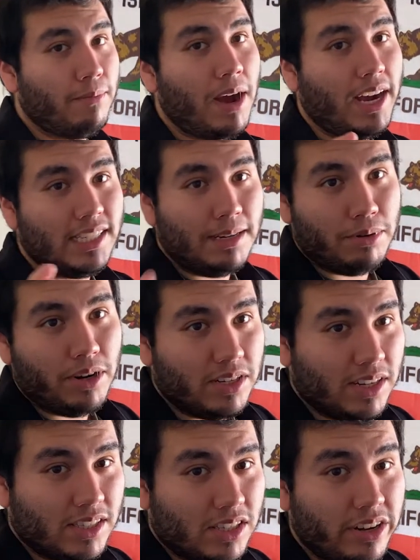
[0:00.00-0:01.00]
Heisenberg's
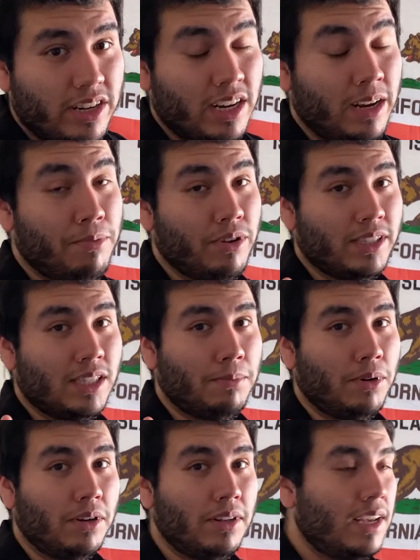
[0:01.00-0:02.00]
uncertainty
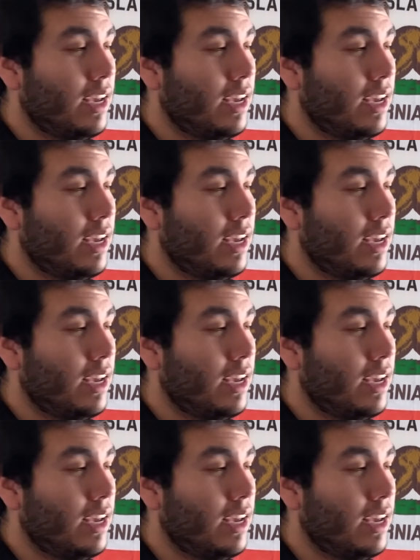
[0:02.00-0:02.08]
principle,